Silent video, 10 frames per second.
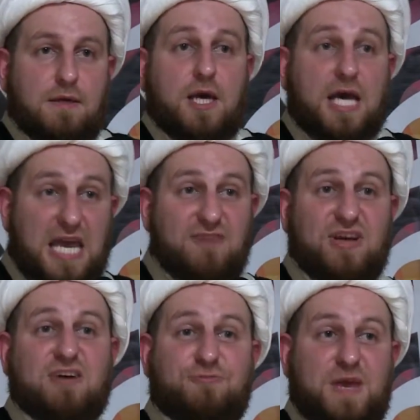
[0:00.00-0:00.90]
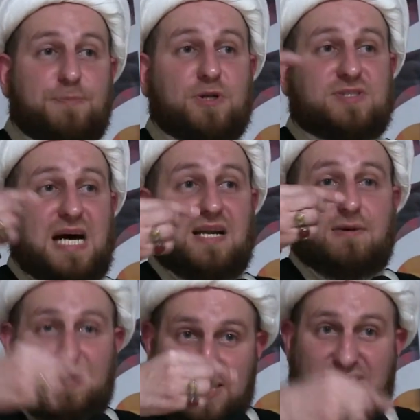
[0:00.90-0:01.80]
Even if people started
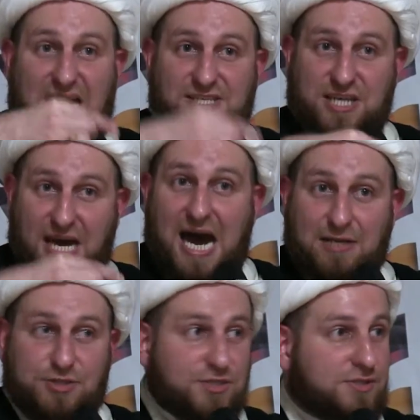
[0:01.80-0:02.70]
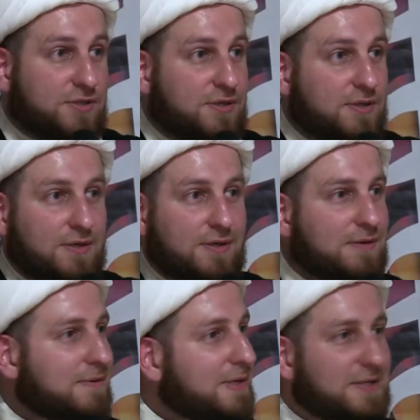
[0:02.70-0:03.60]
criticizing us,
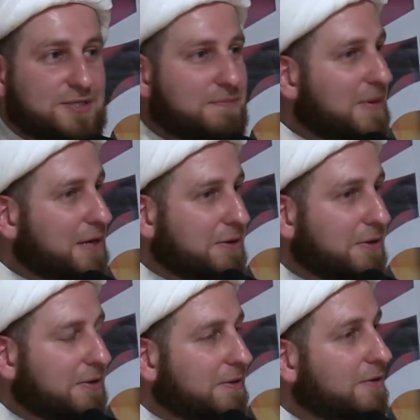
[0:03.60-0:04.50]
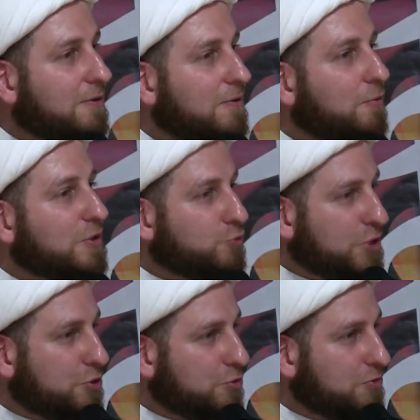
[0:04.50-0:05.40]
it doesn't matter. What we
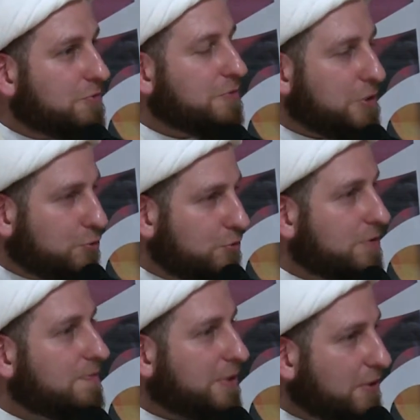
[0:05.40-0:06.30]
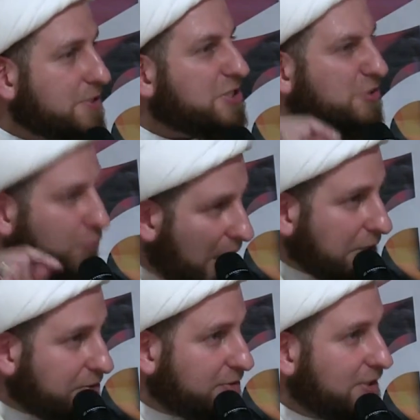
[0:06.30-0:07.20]
do because it's
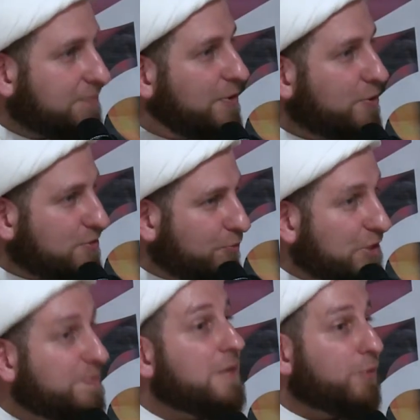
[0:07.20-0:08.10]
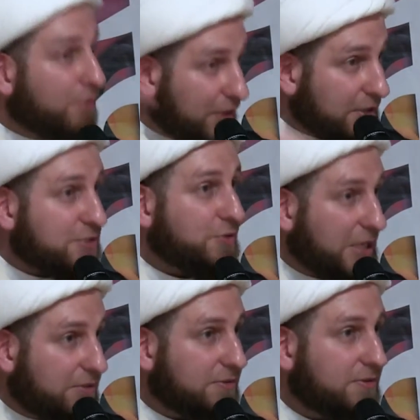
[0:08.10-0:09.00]
right, not because of what people think is right.